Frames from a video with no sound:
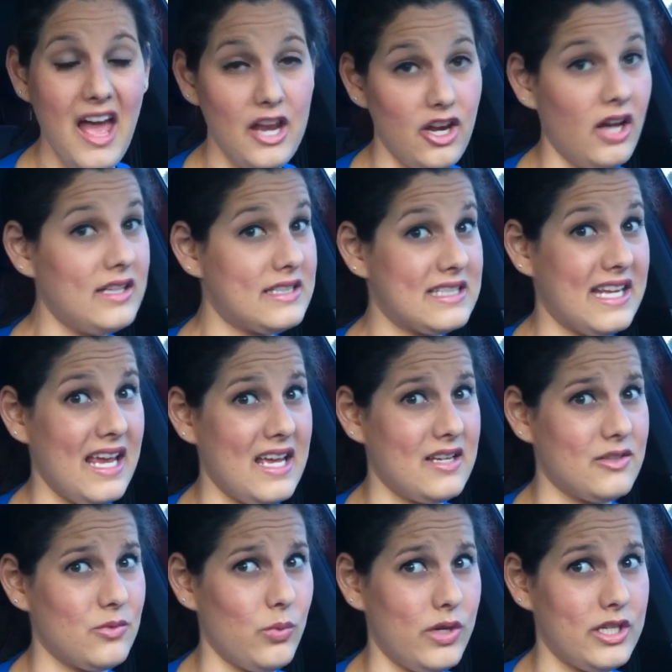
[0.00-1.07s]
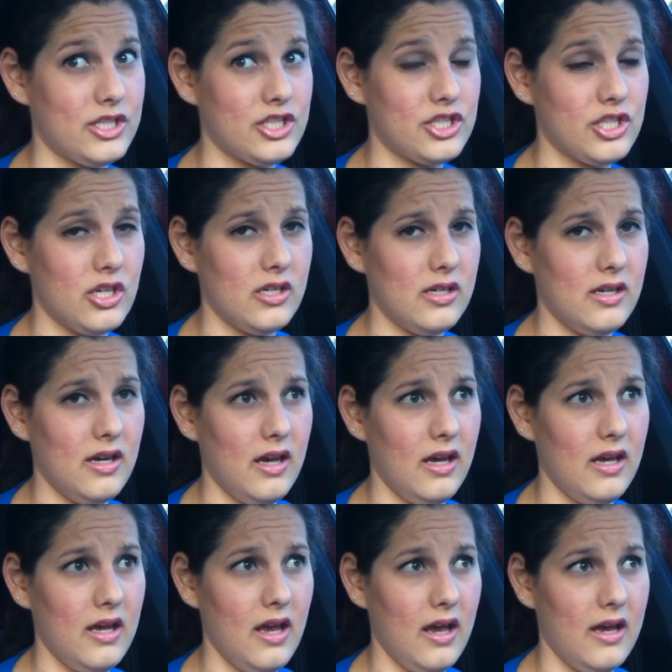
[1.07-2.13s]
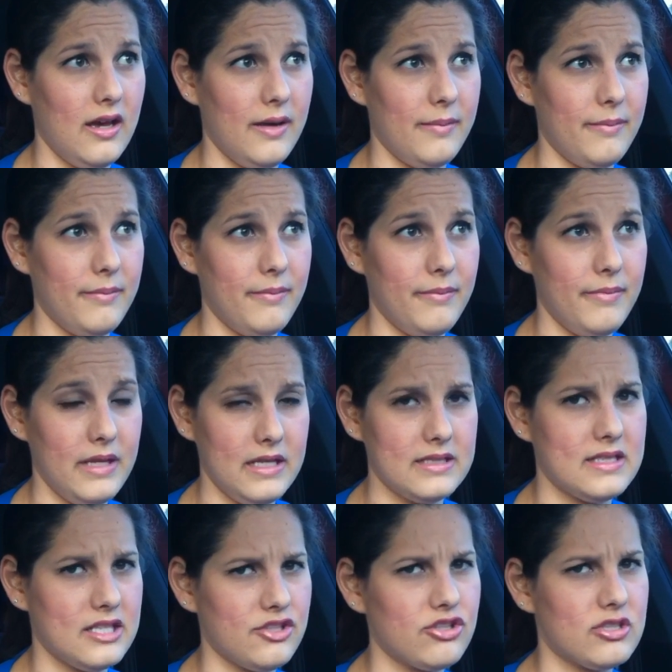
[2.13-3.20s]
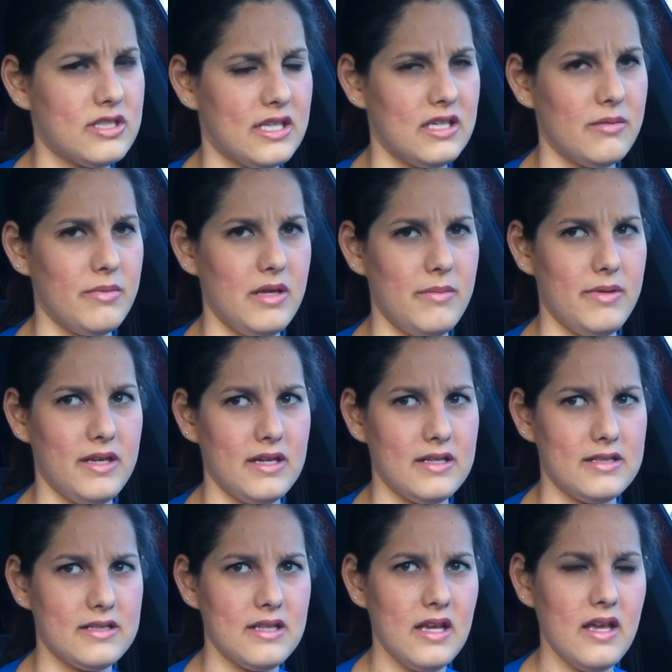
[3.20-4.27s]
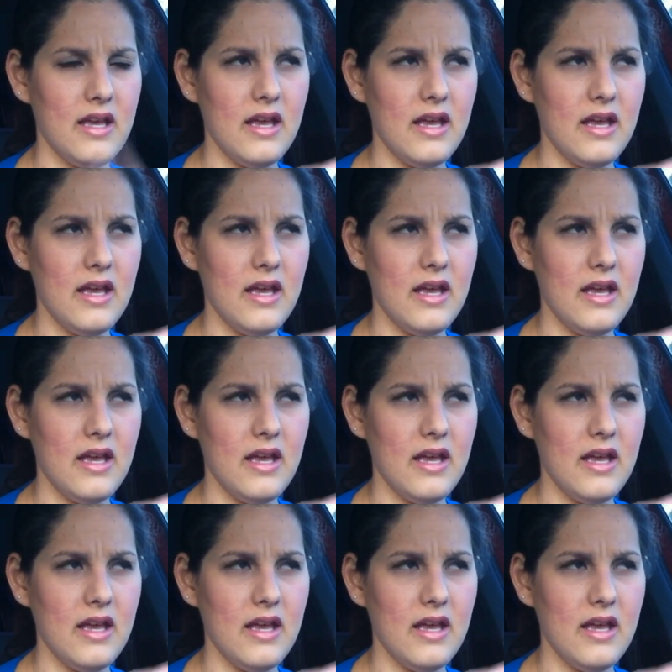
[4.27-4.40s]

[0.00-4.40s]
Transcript: not skinned, which um, is interesting to me because